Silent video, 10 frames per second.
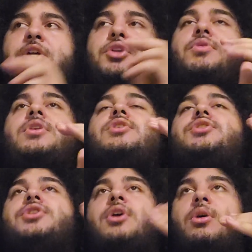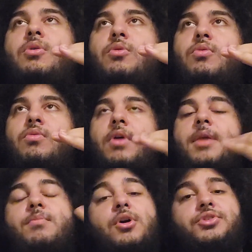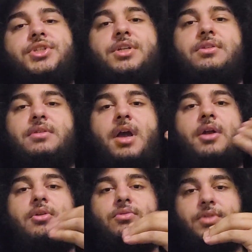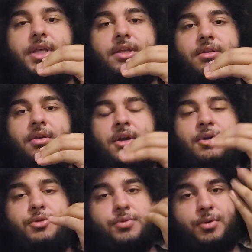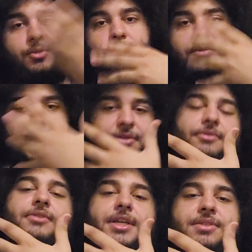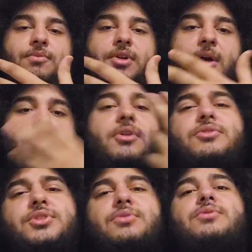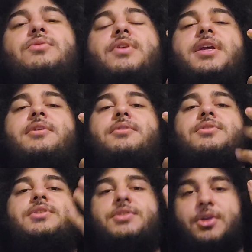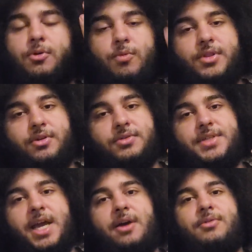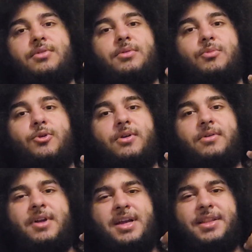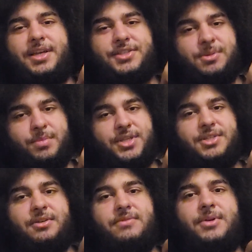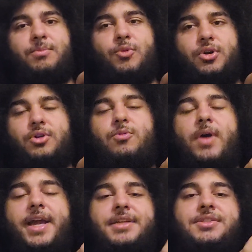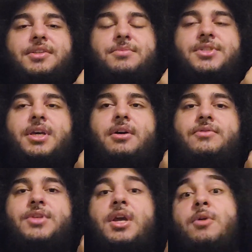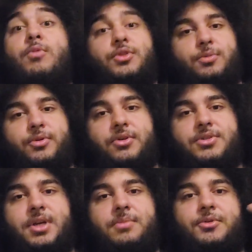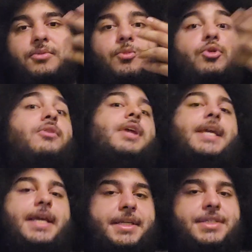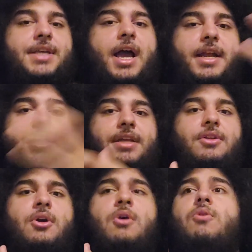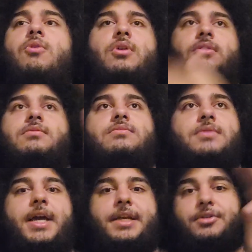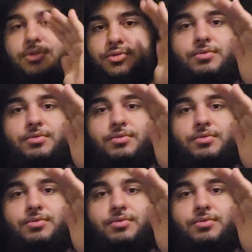you can show emotion not only through their face and whatnot, but also through their ears. So when they're down, they're more submissive and more quiet to themselves. When they're perked up, they're more excited, or they're